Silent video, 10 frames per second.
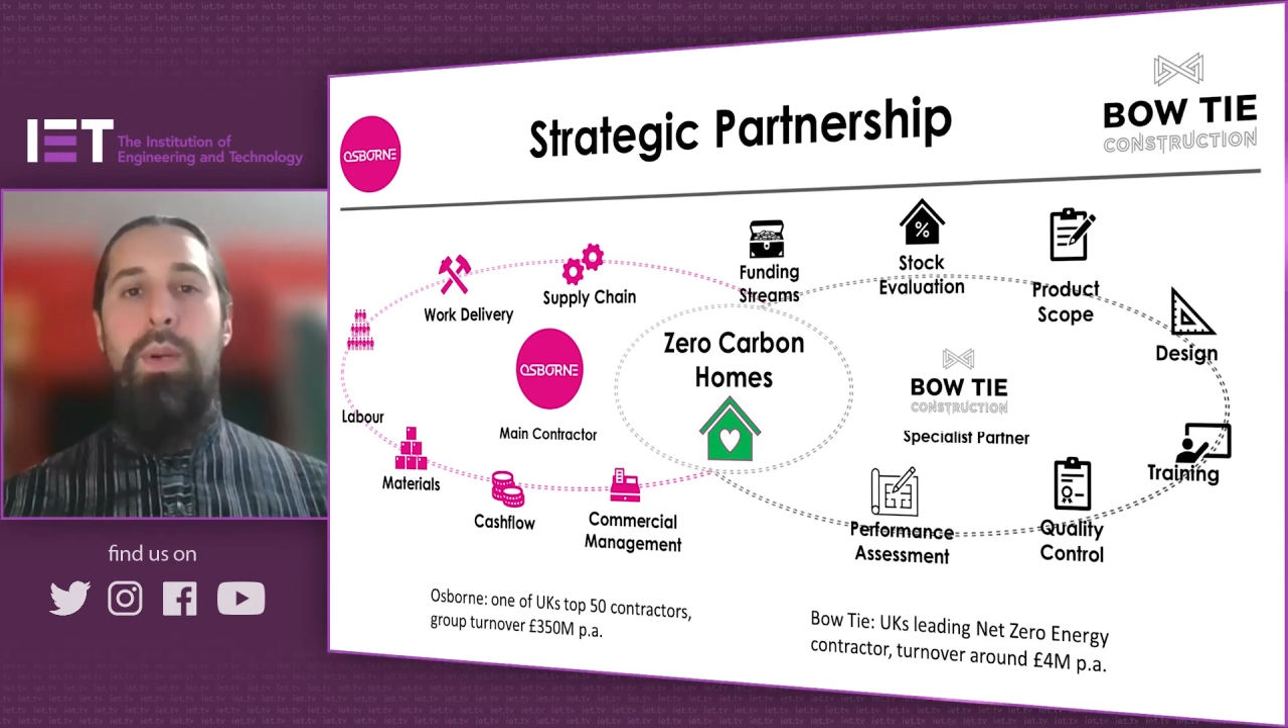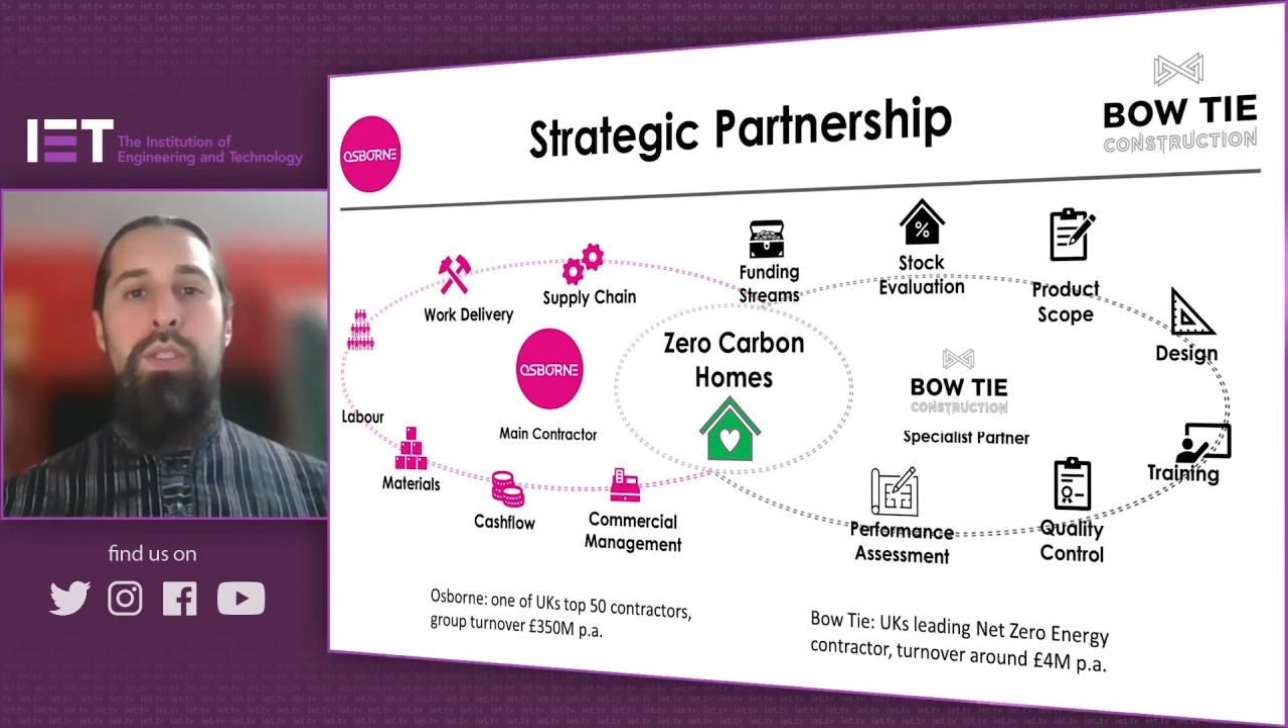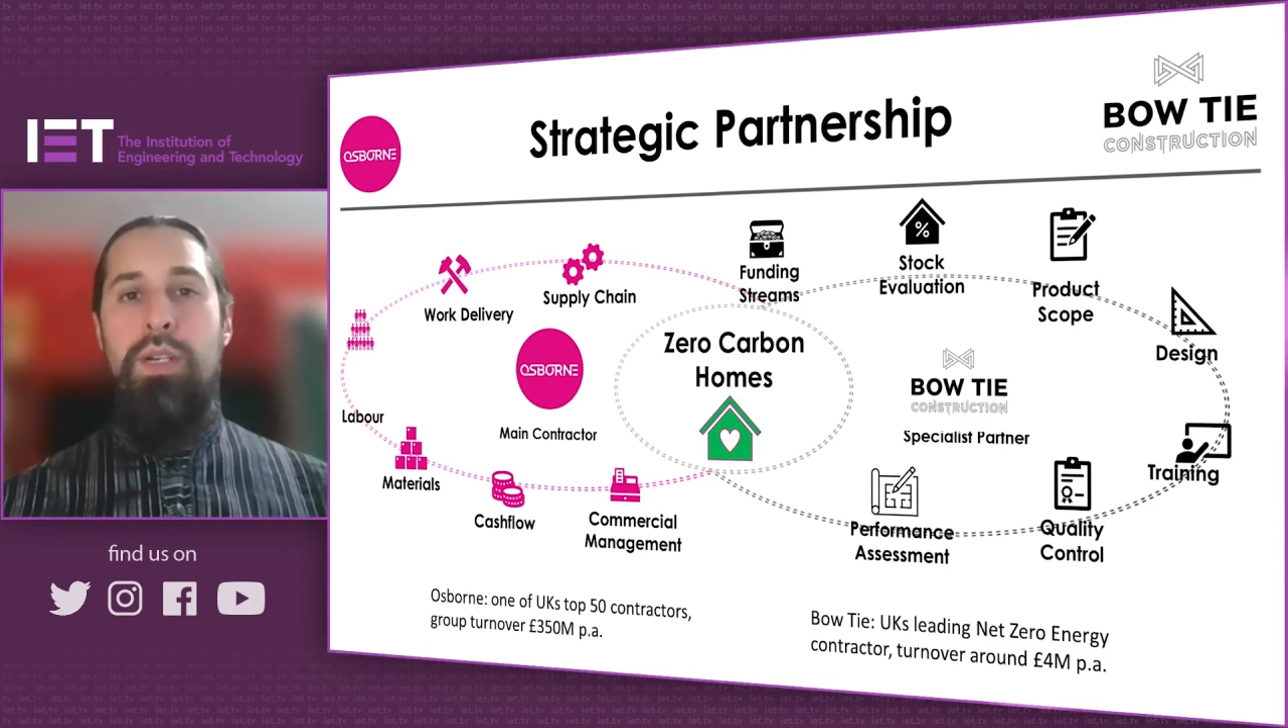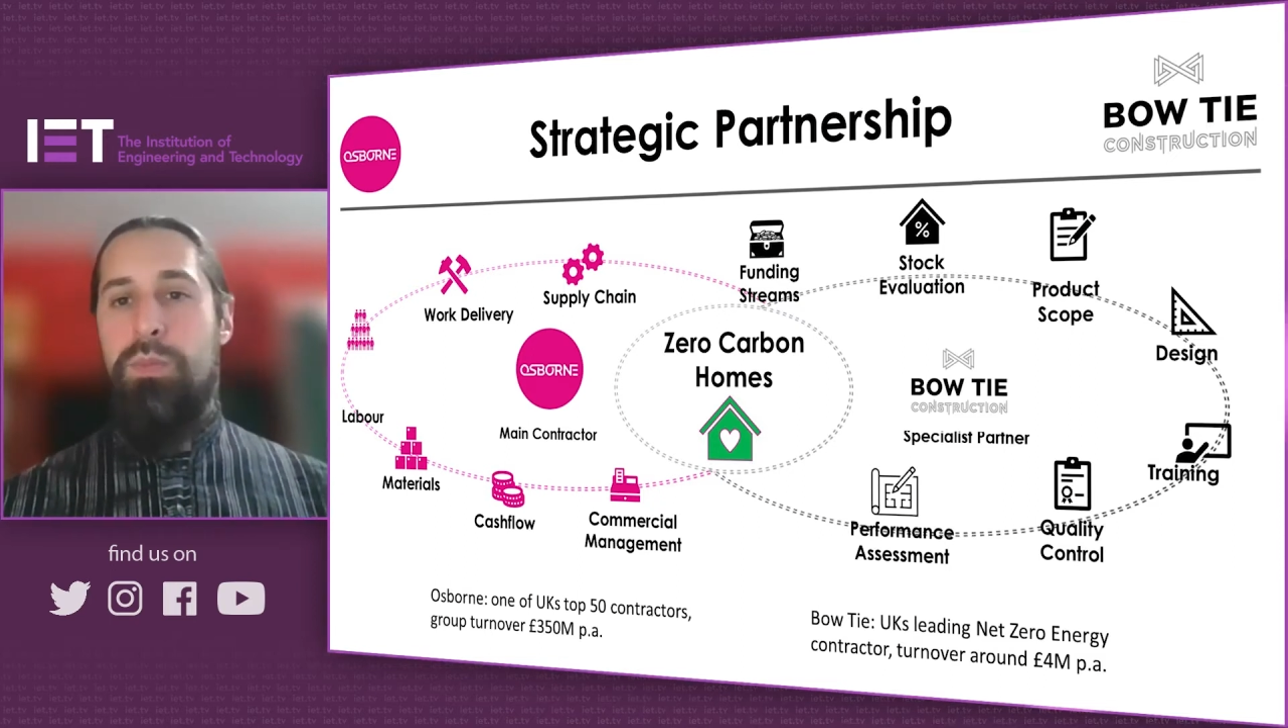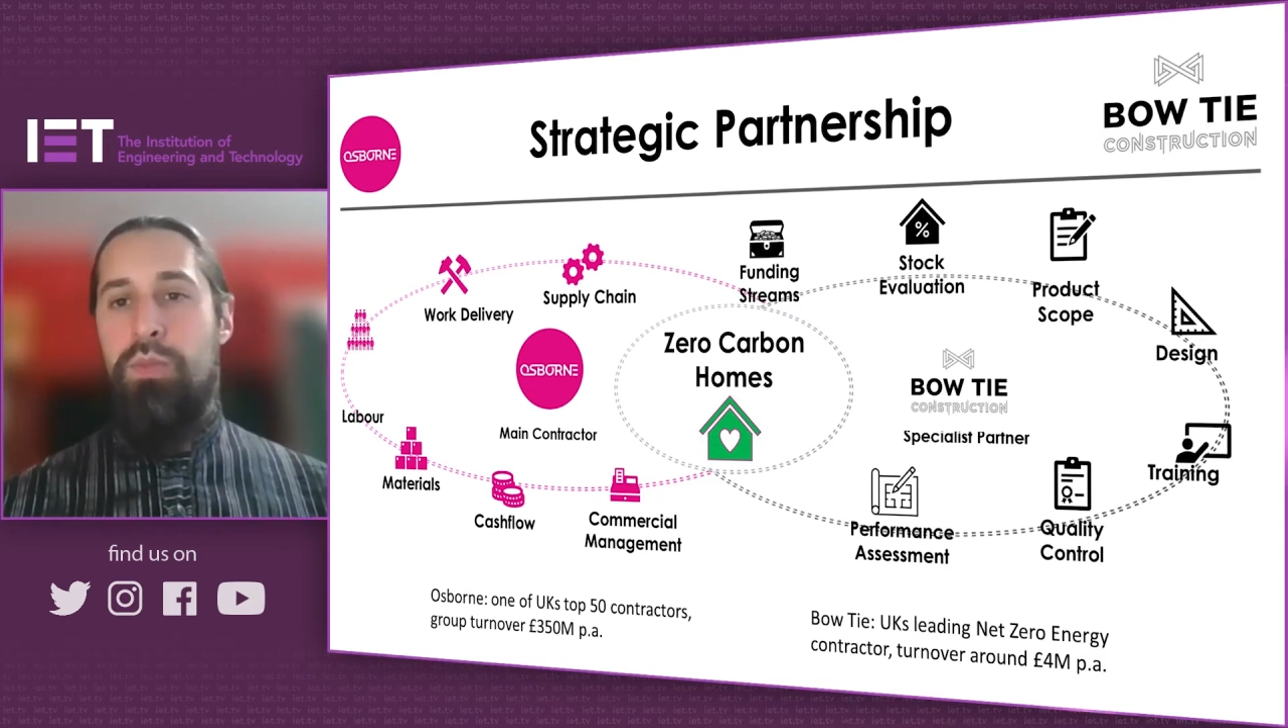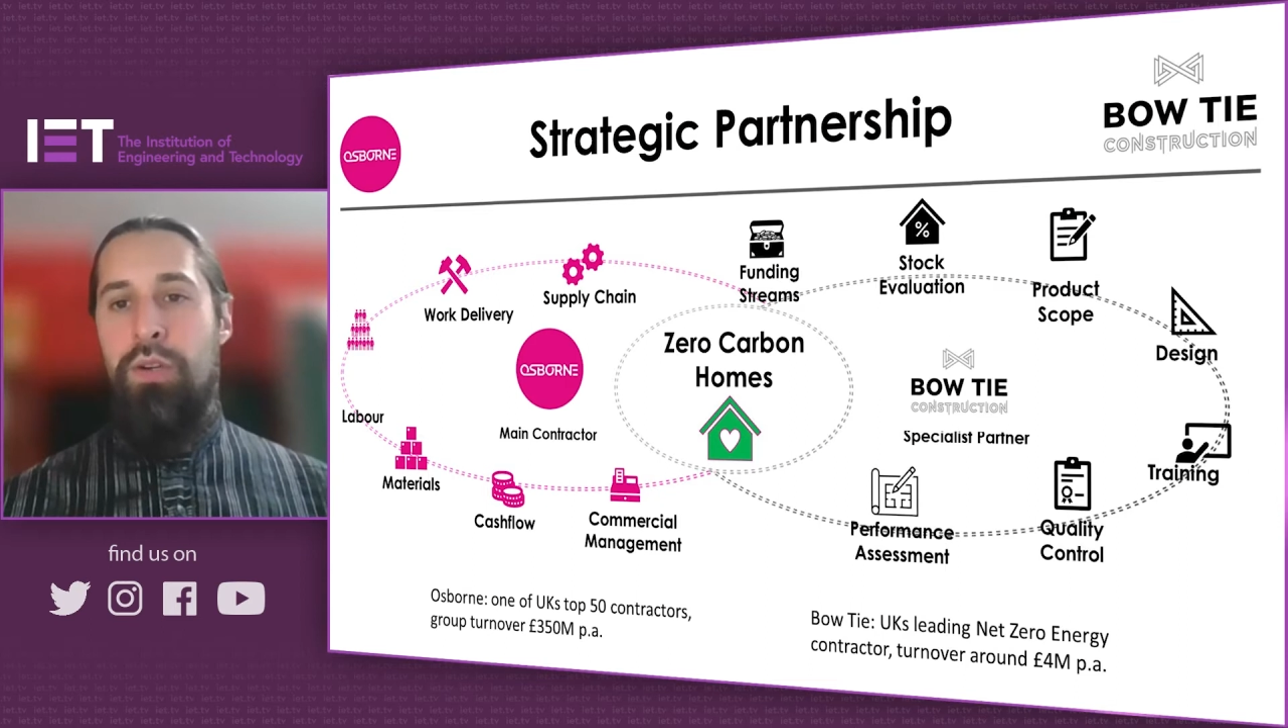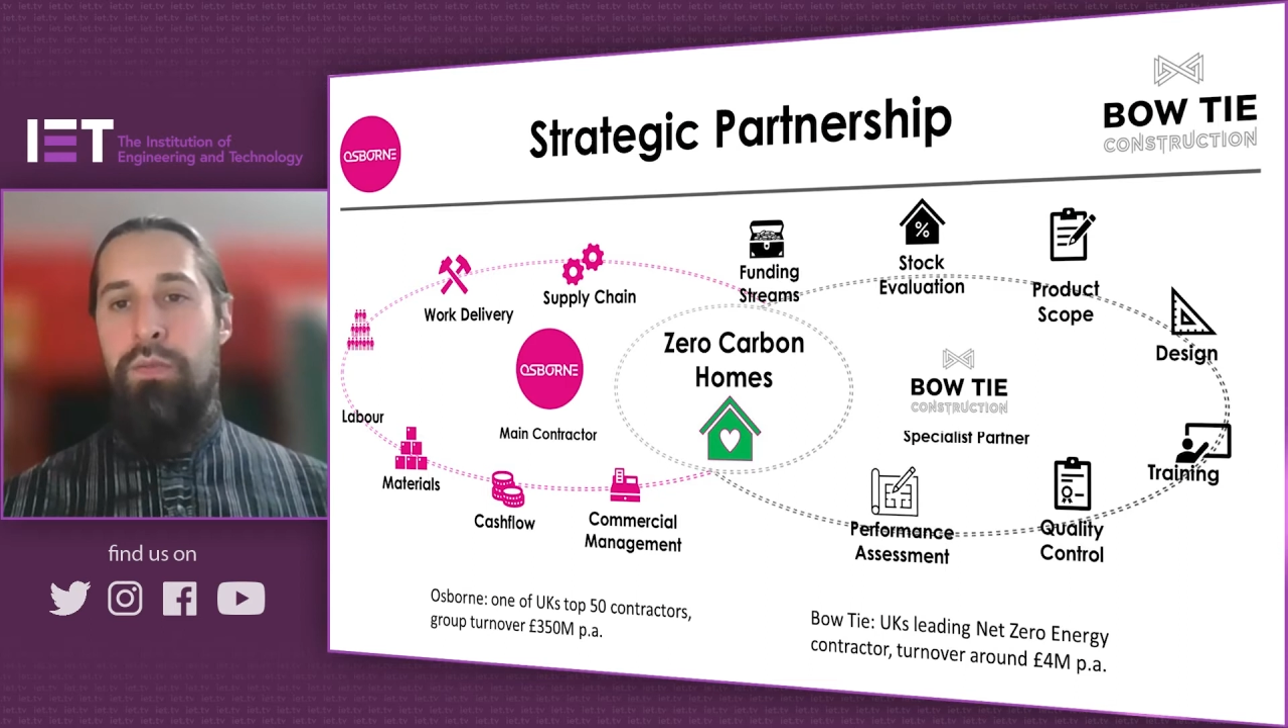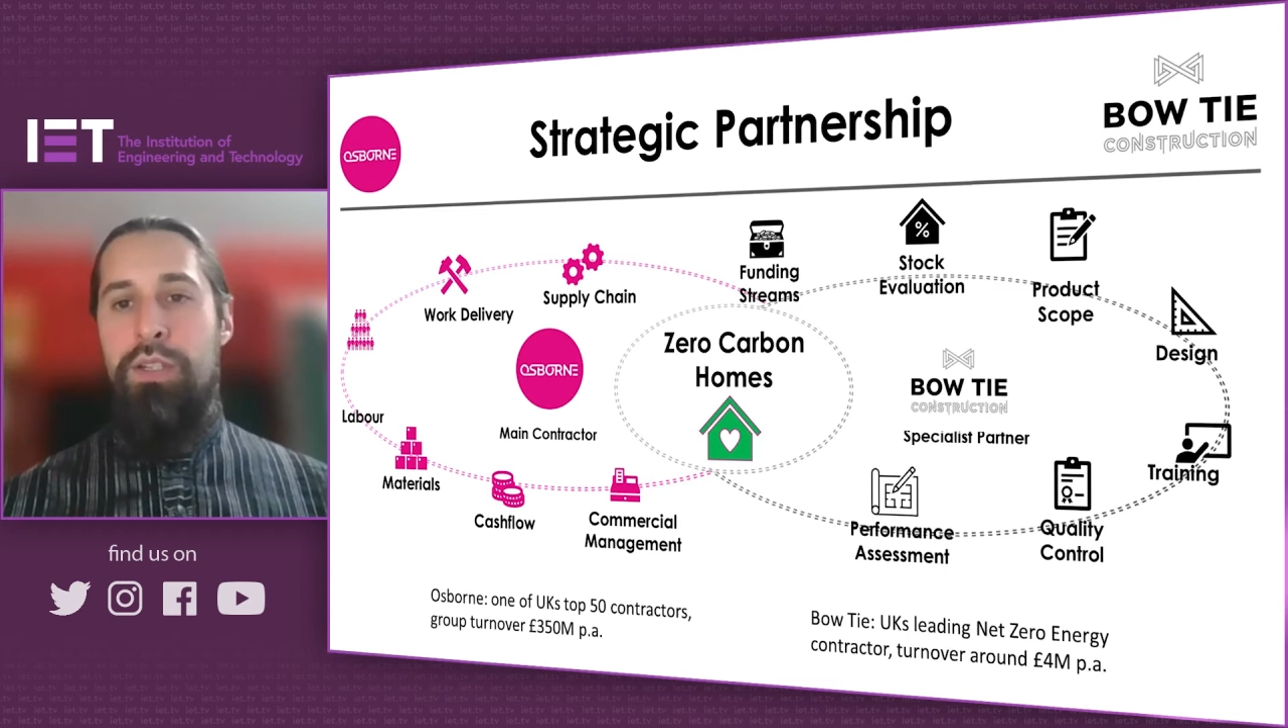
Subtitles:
BowTieSprong